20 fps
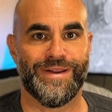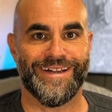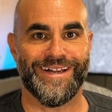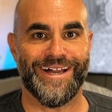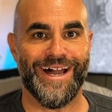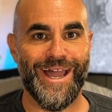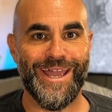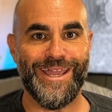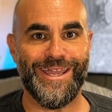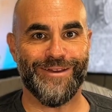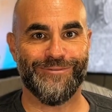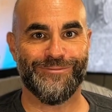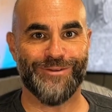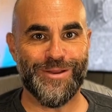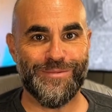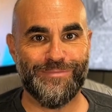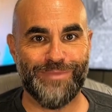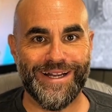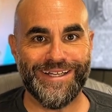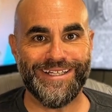Hi
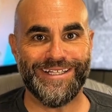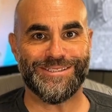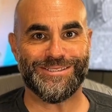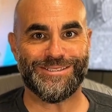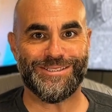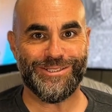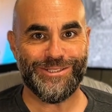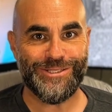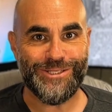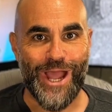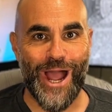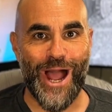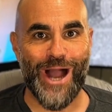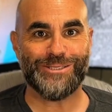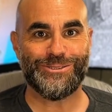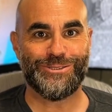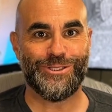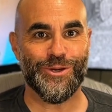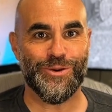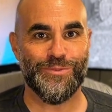everybody, it's
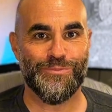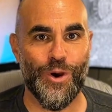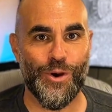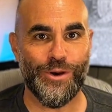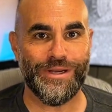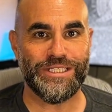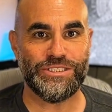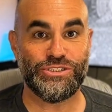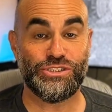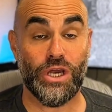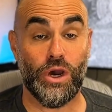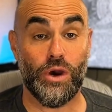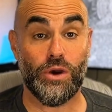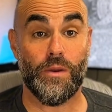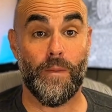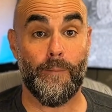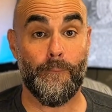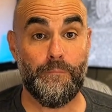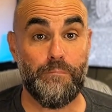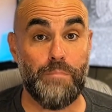Dr. Motti
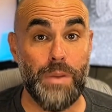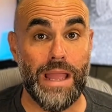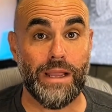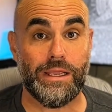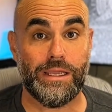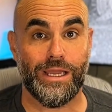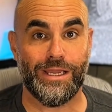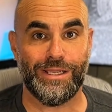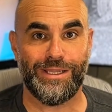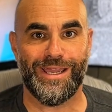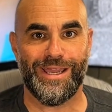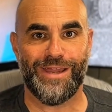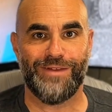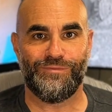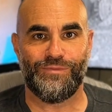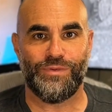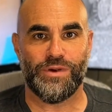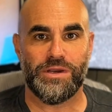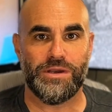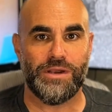Charter back
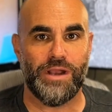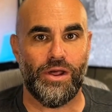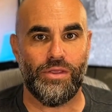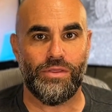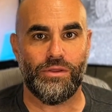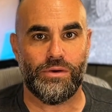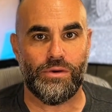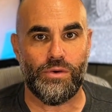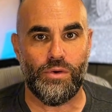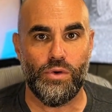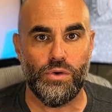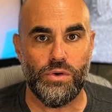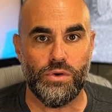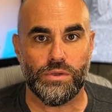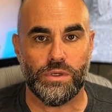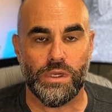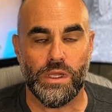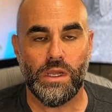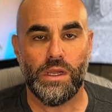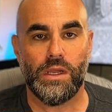again for another
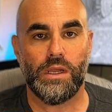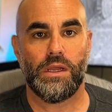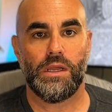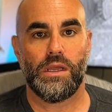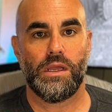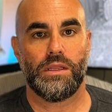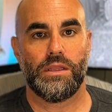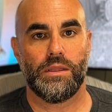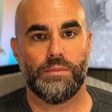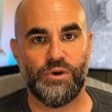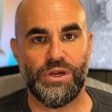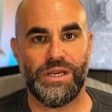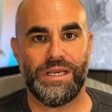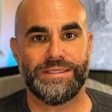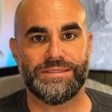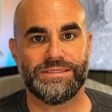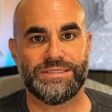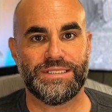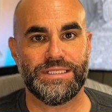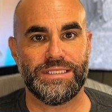hoot. The
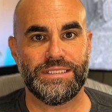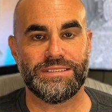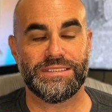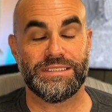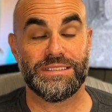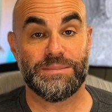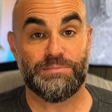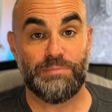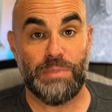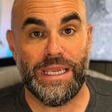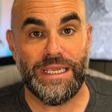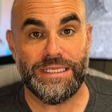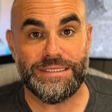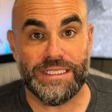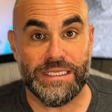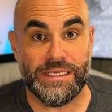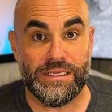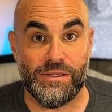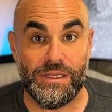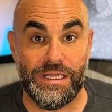breeding season's
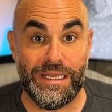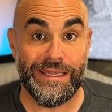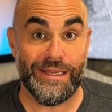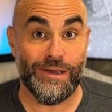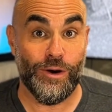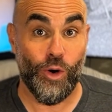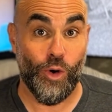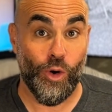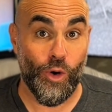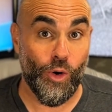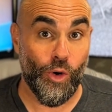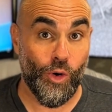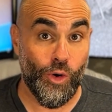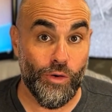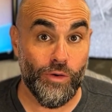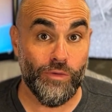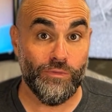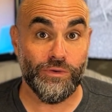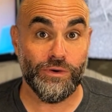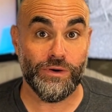basically
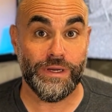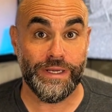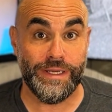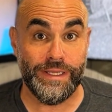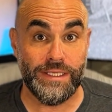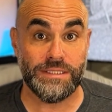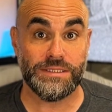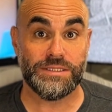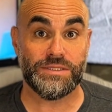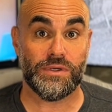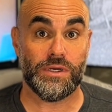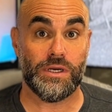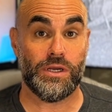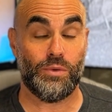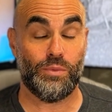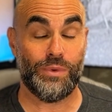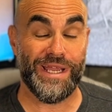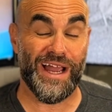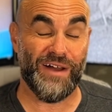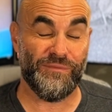over in
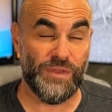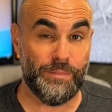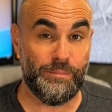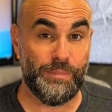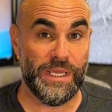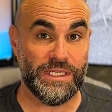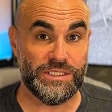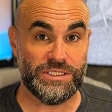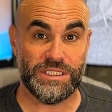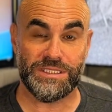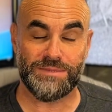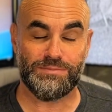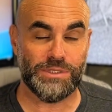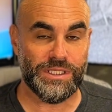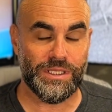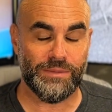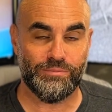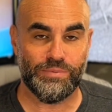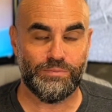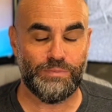Israel. We have the pigeons,
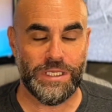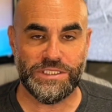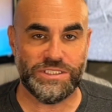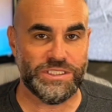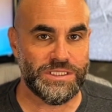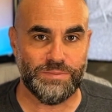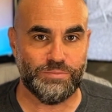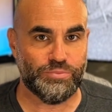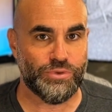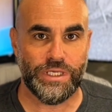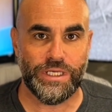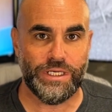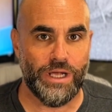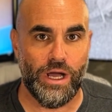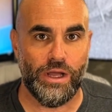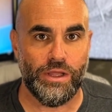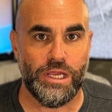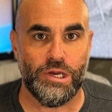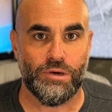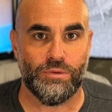but the pigeons breed
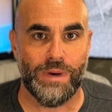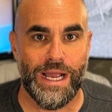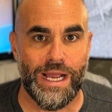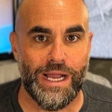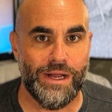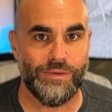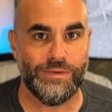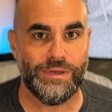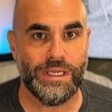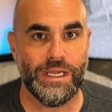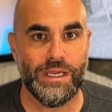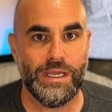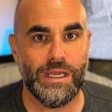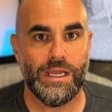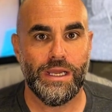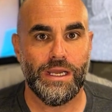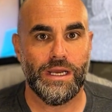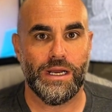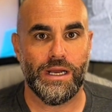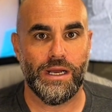all year round.
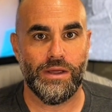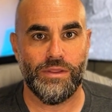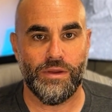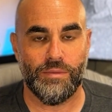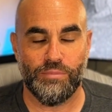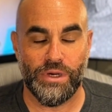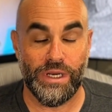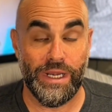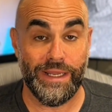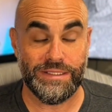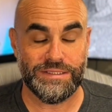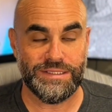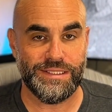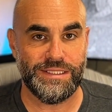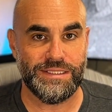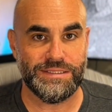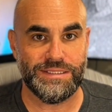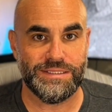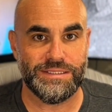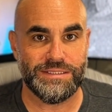Their breeding
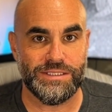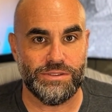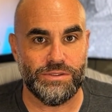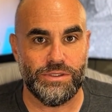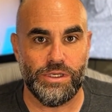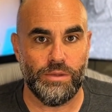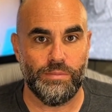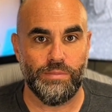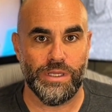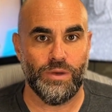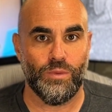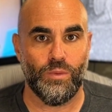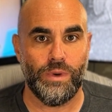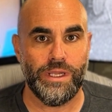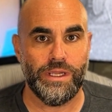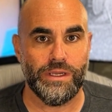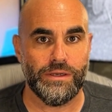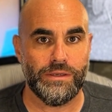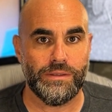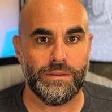season's a little bit
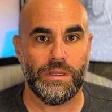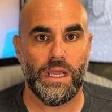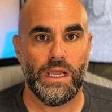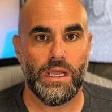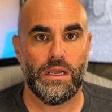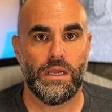weird.